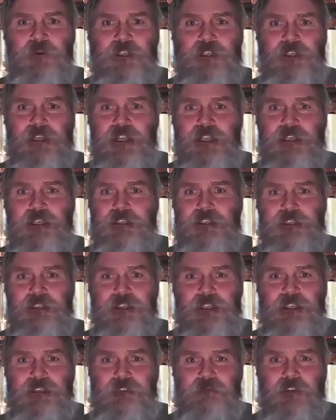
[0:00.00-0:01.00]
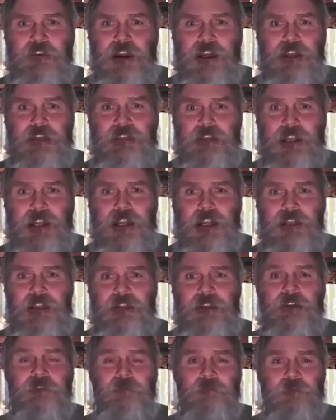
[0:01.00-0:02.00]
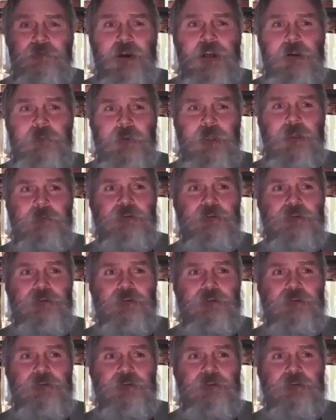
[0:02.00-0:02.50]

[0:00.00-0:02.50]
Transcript: We're not created to live like that.